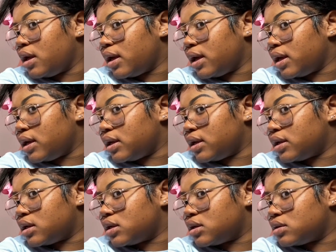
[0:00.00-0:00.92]

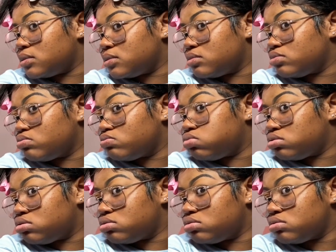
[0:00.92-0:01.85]
and
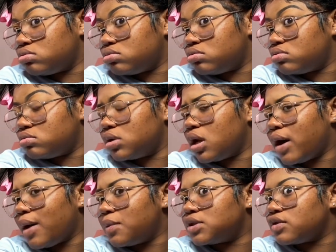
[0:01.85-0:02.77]
no, I
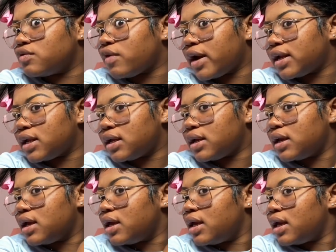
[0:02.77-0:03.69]
went to Rite Aid
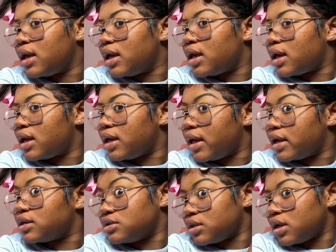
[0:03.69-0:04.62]

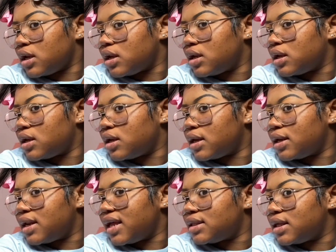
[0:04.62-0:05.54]
yesterday, and
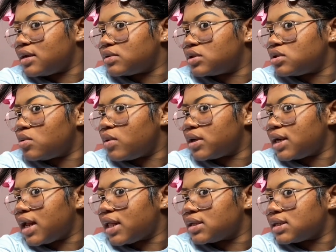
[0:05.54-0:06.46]
that thing was
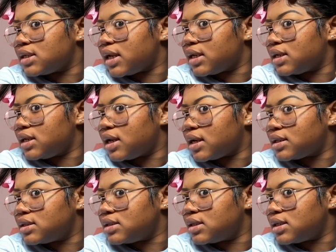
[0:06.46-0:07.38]

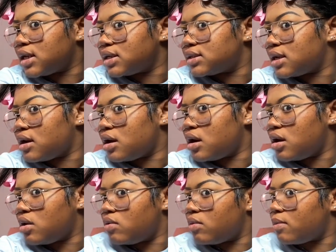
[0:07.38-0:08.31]
$20.99. I said, oh
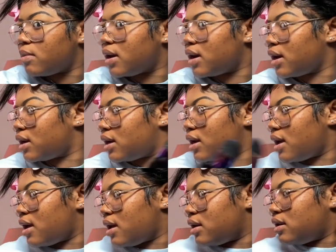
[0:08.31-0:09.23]
my
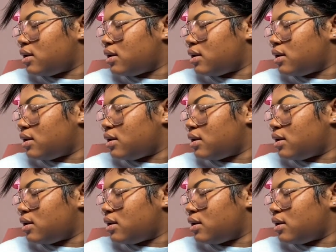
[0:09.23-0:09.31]
god.